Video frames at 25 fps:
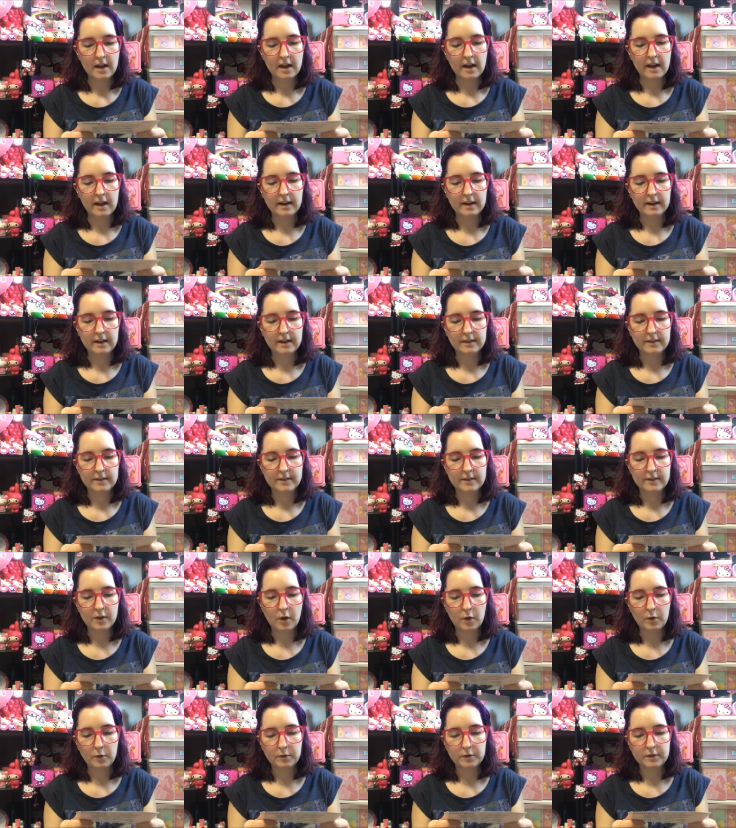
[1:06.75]
It is
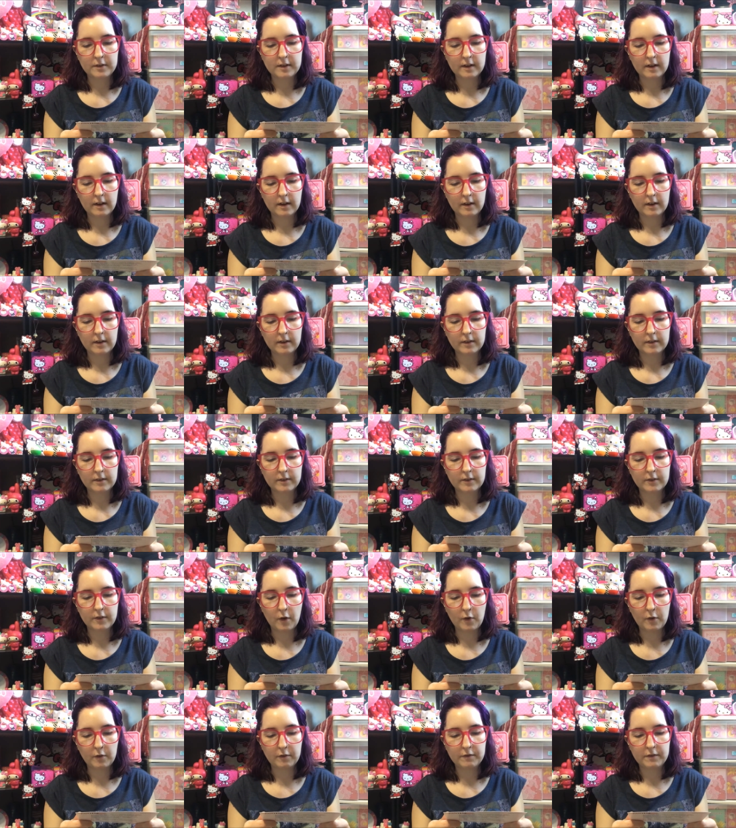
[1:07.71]
salt
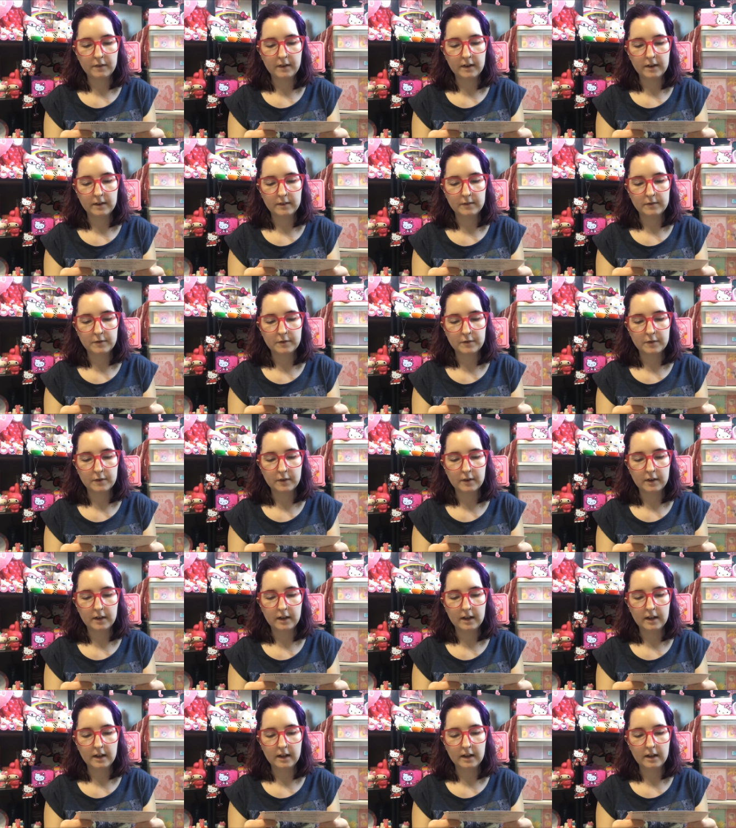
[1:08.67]
sulfate
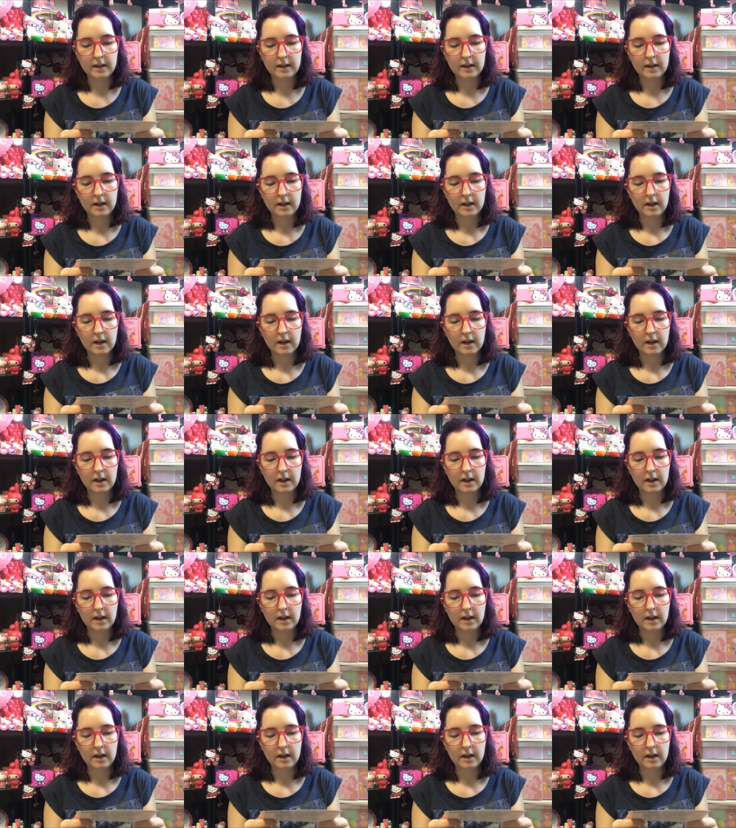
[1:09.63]
free